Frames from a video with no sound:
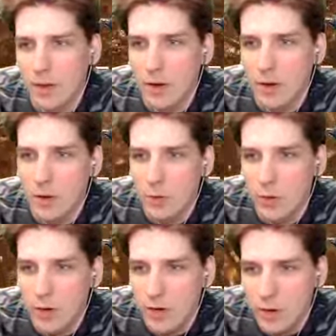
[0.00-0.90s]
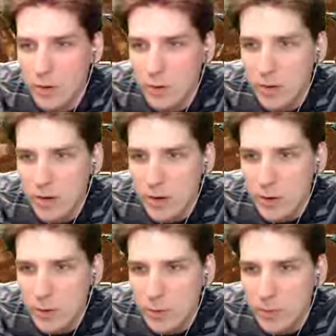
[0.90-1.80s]
Oh, oh,
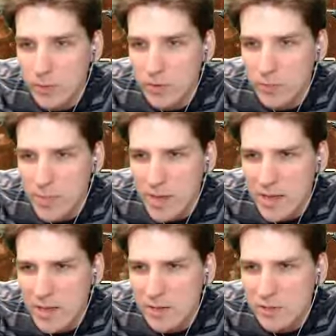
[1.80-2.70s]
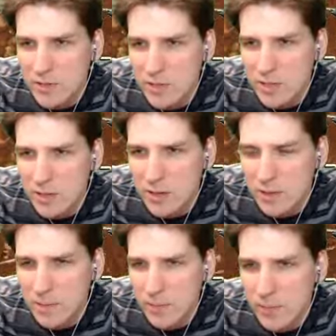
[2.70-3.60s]
oh, it's magic.
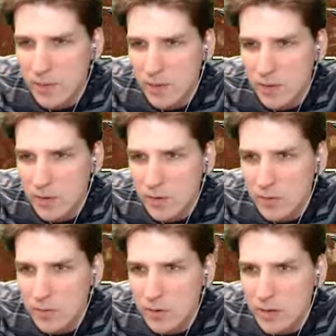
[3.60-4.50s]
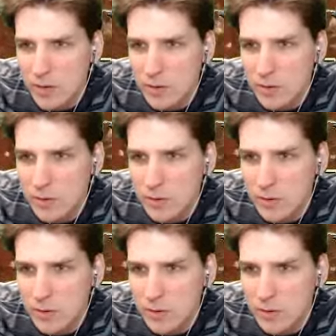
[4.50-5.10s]
You know.